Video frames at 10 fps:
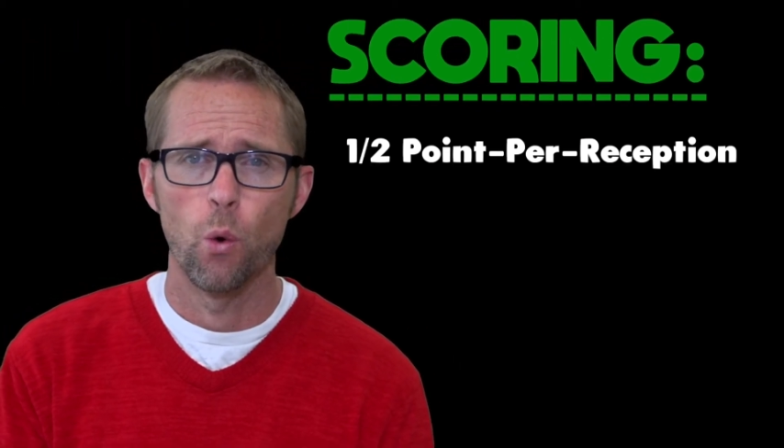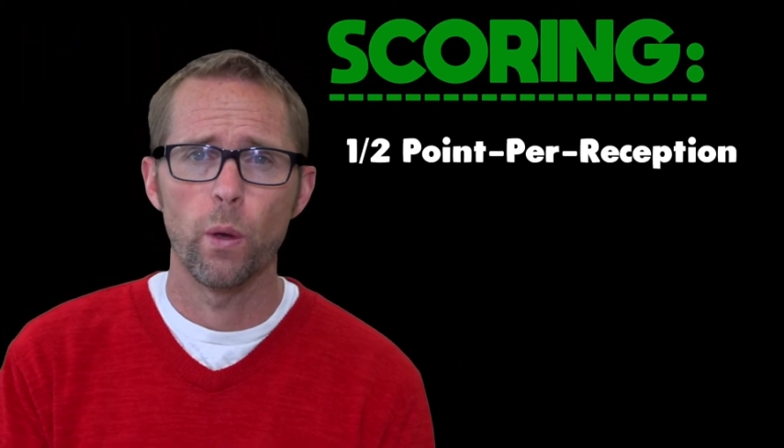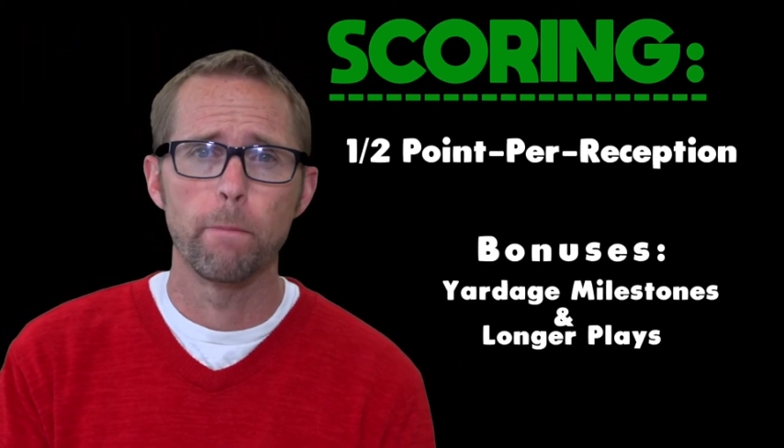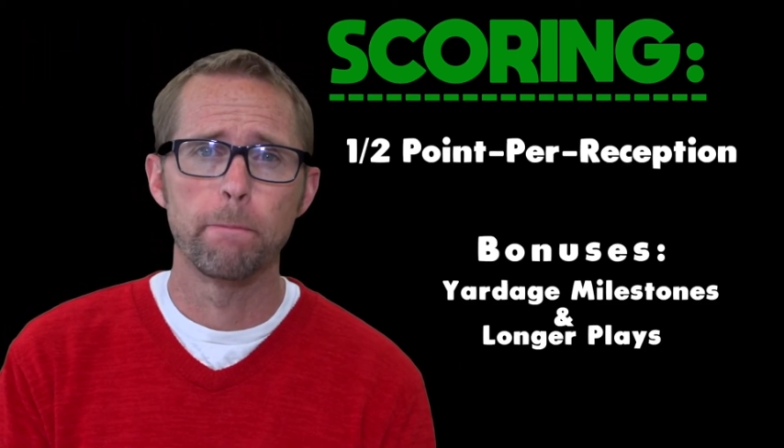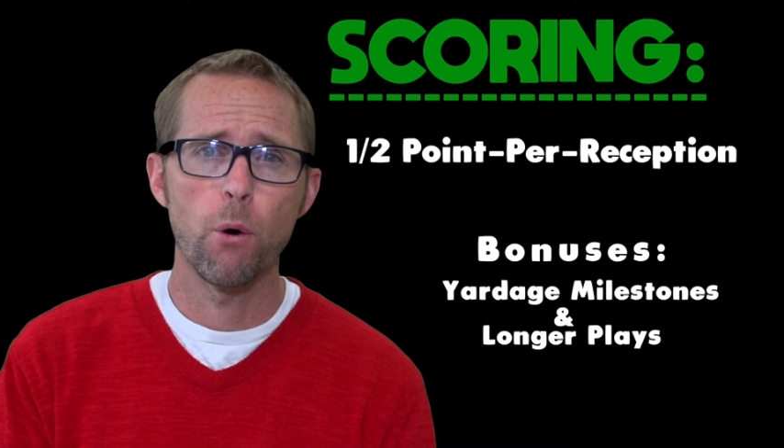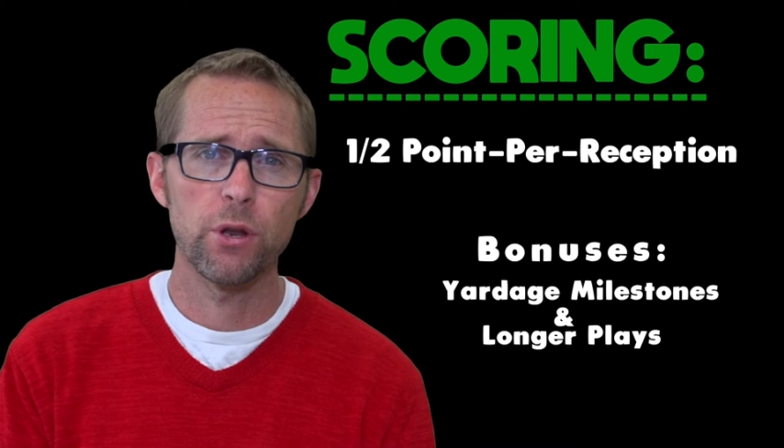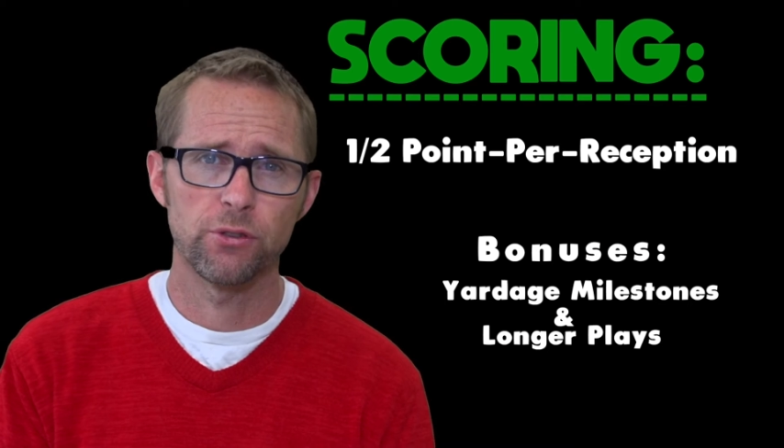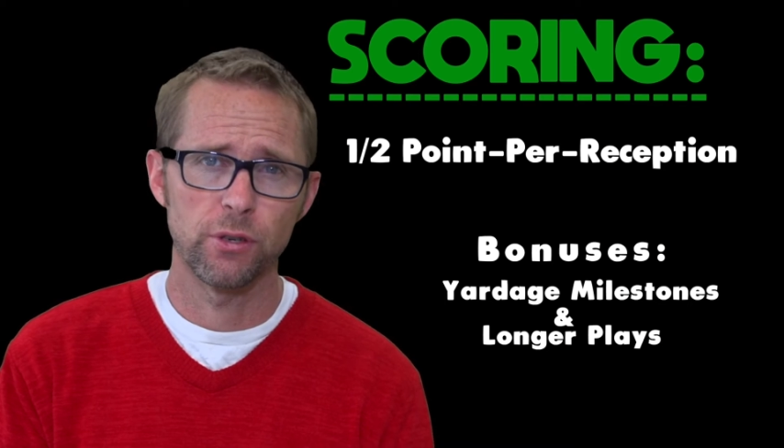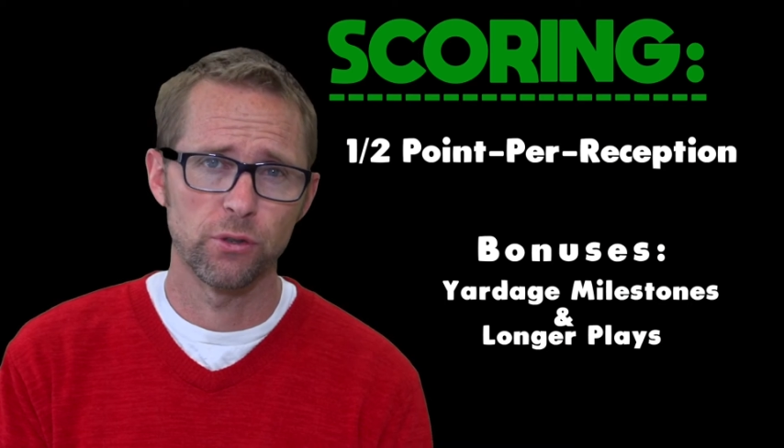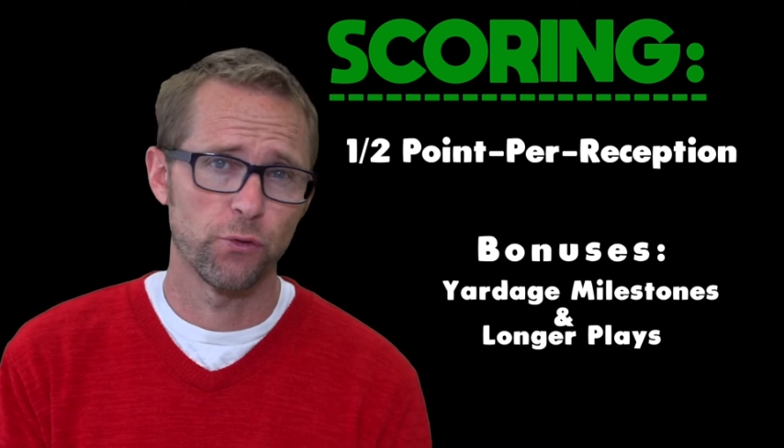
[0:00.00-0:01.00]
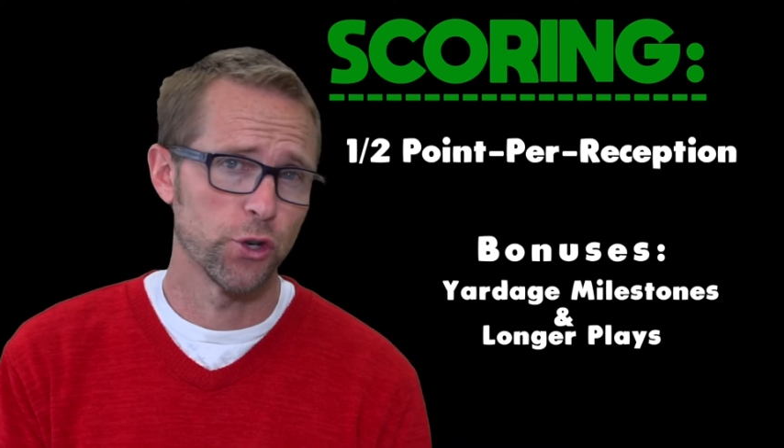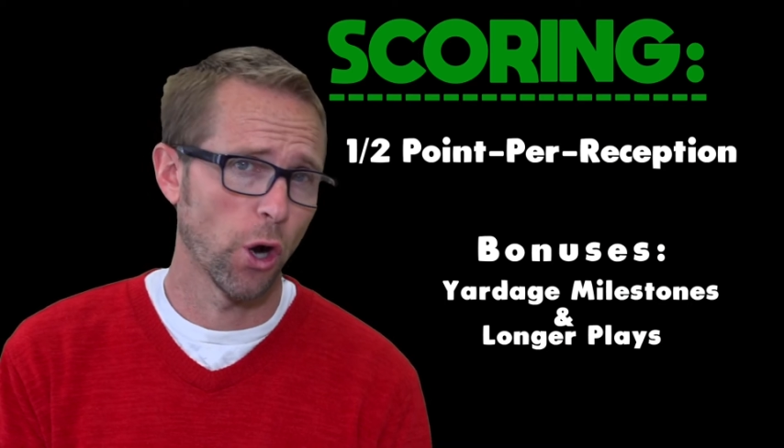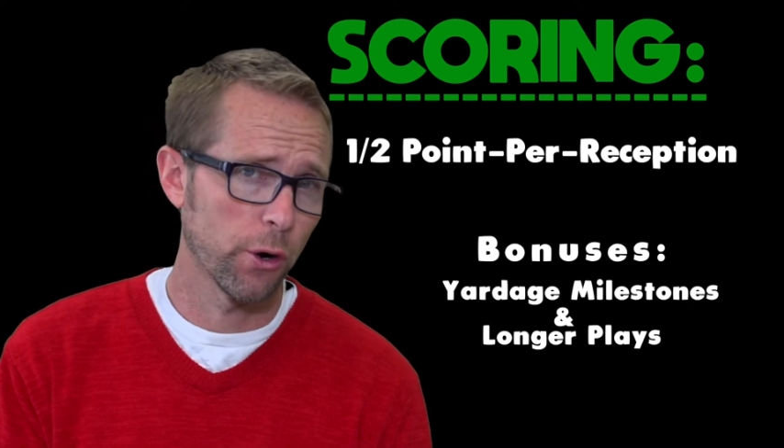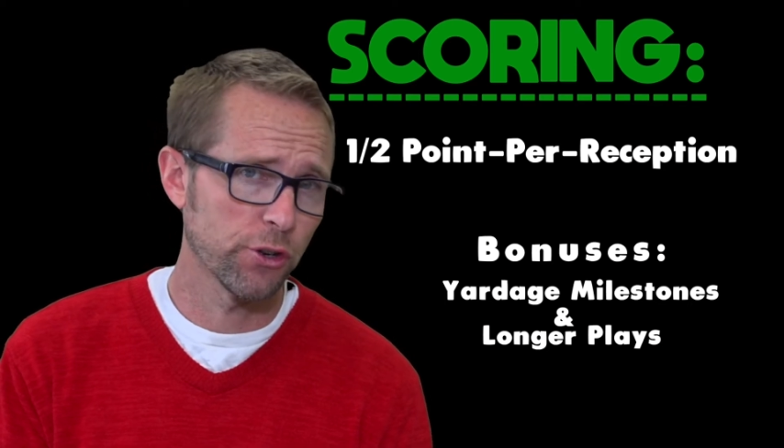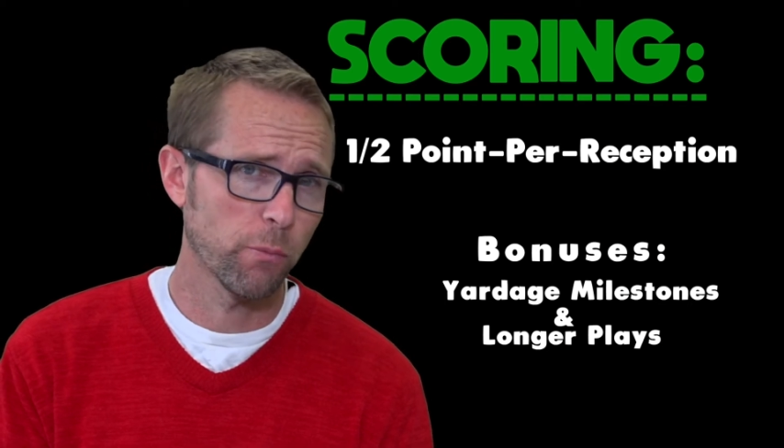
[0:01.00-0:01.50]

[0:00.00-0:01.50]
with bonuses for yardage